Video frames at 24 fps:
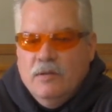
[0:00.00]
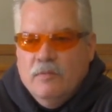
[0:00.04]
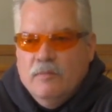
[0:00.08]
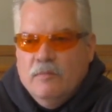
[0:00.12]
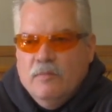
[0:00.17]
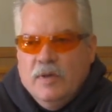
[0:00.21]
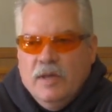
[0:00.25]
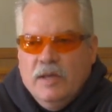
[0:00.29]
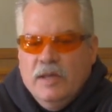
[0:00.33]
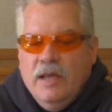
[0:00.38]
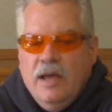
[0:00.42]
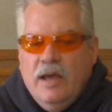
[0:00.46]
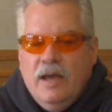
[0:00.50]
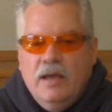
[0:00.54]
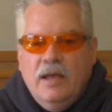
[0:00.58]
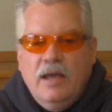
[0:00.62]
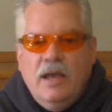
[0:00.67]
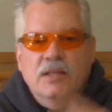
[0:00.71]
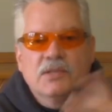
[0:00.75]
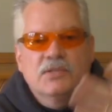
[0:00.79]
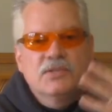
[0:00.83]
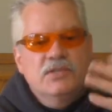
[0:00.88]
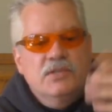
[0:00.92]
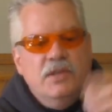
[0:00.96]
But yeah, I
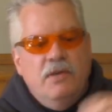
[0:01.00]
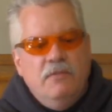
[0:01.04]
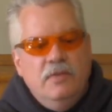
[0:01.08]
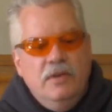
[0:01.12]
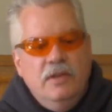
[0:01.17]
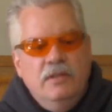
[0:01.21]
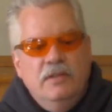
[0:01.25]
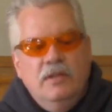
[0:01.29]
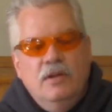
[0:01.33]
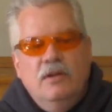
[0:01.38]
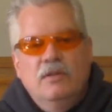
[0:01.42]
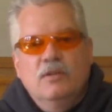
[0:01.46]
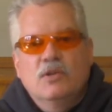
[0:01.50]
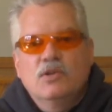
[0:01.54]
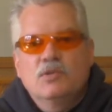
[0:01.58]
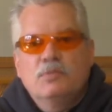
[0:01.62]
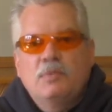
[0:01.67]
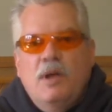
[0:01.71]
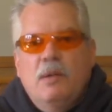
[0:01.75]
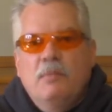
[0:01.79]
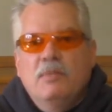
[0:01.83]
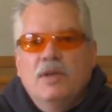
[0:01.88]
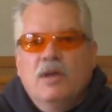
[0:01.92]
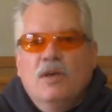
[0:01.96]
got seven in there and there's
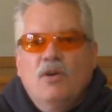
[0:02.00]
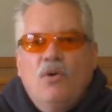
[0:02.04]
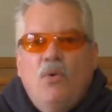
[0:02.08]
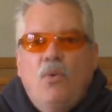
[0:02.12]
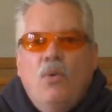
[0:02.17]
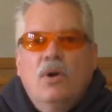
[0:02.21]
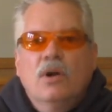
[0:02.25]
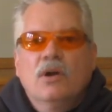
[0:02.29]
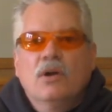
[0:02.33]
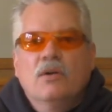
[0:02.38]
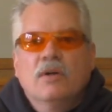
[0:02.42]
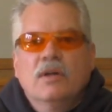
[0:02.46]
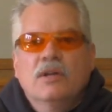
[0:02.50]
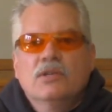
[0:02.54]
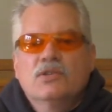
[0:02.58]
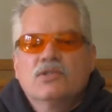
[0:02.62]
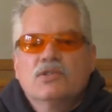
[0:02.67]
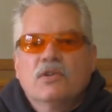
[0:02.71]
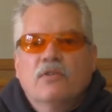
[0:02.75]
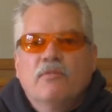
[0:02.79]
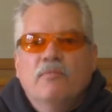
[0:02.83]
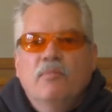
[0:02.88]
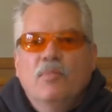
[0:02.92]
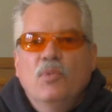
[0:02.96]
probably a quarter
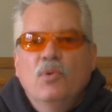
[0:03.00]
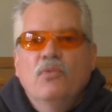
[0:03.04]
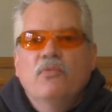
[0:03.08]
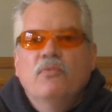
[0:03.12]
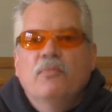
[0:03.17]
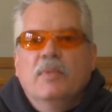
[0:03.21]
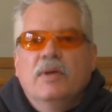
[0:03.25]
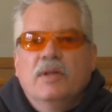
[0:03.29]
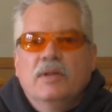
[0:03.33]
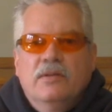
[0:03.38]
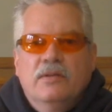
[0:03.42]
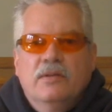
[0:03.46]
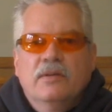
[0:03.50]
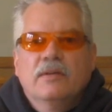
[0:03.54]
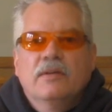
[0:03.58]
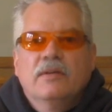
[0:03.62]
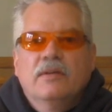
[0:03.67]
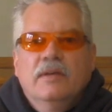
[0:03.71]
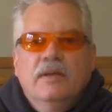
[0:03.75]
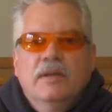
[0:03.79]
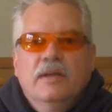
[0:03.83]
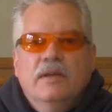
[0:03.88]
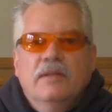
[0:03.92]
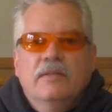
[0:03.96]
inch of movement
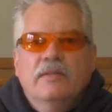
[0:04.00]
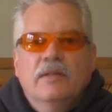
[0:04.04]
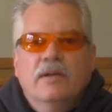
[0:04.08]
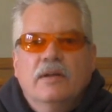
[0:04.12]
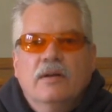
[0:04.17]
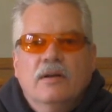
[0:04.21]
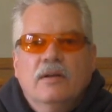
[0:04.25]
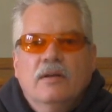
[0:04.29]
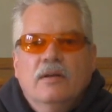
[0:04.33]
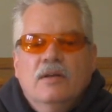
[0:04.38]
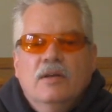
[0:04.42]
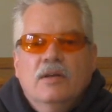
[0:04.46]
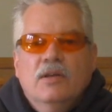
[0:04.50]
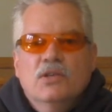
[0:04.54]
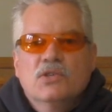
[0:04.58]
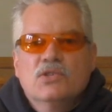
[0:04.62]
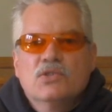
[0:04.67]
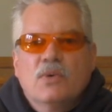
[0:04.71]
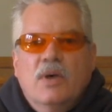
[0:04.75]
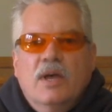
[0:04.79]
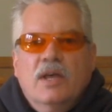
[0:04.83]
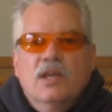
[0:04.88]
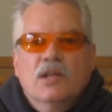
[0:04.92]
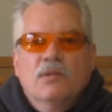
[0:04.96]
in there.
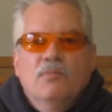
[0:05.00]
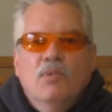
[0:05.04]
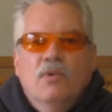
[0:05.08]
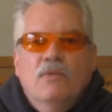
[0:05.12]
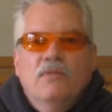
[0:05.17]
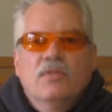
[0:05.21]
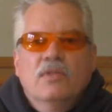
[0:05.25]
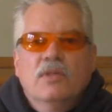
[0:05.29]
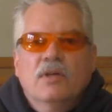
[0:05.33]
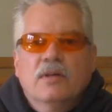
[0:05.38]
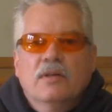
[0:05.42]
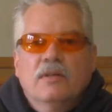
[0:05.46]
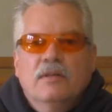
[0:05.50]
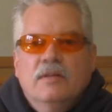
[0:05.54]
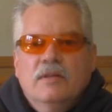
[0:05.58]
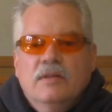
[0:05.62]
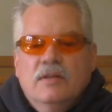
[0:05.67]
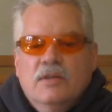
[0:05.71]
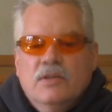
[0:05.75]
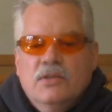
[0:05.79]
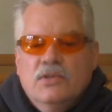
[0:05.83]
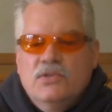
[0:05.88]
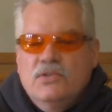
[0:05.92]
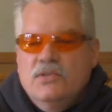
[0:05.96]
So I can move the
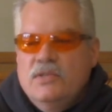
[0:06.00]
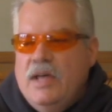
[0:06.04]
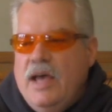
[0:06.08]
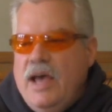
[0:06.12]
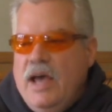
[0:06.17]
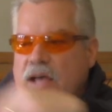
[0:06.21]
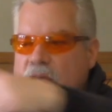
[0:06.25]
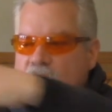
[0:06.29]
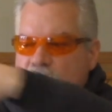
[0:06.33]
stack